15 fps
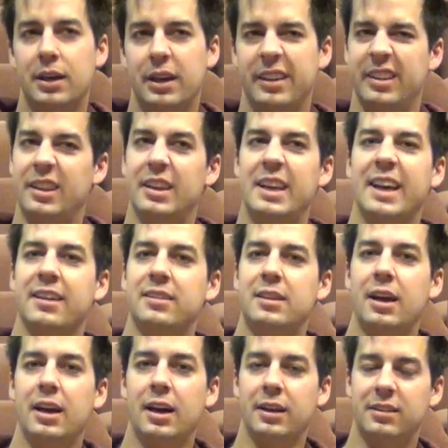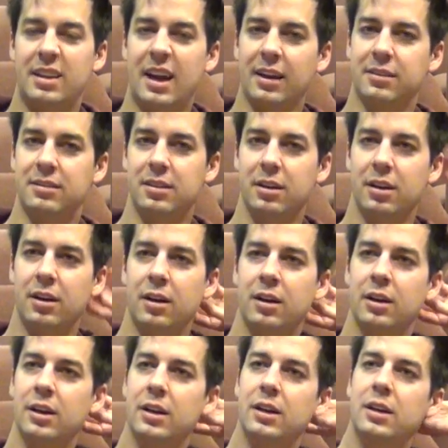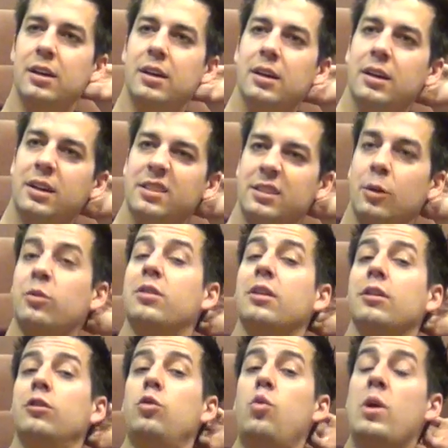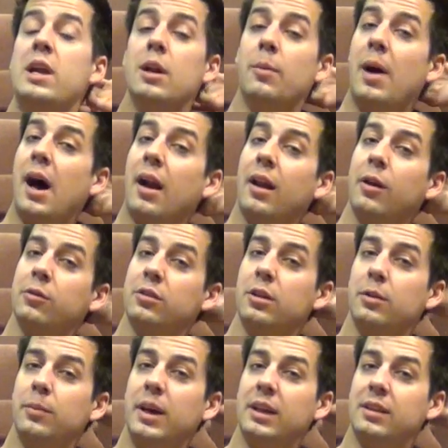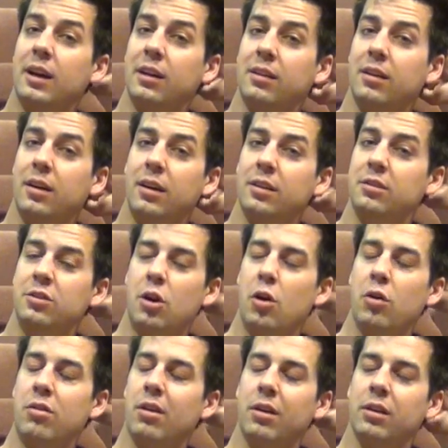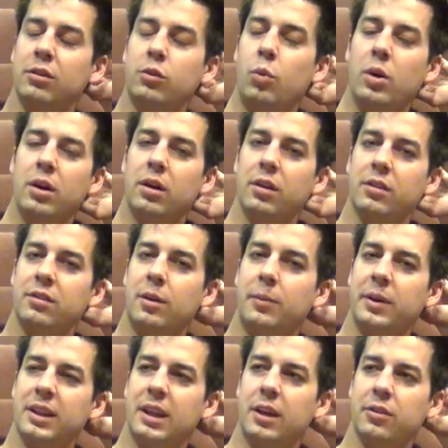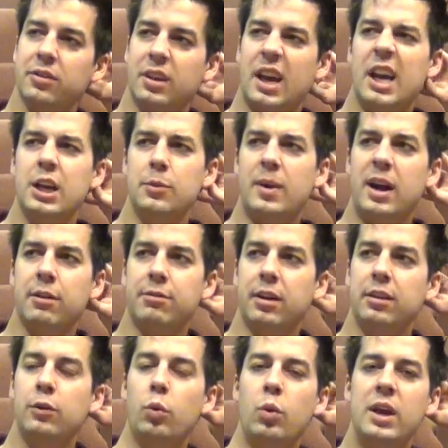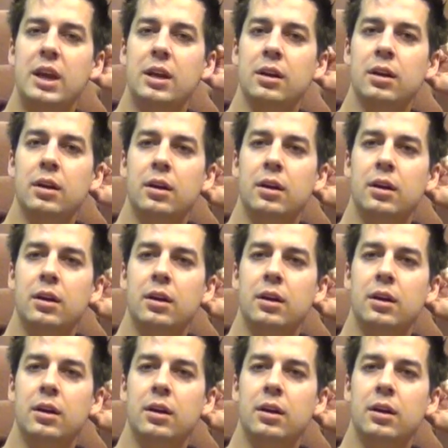And then the next day I texted her because I was going to tweet about it. I was going to make that a joke on a Twitter or something like that. I was like, hey, do you mind if I tweet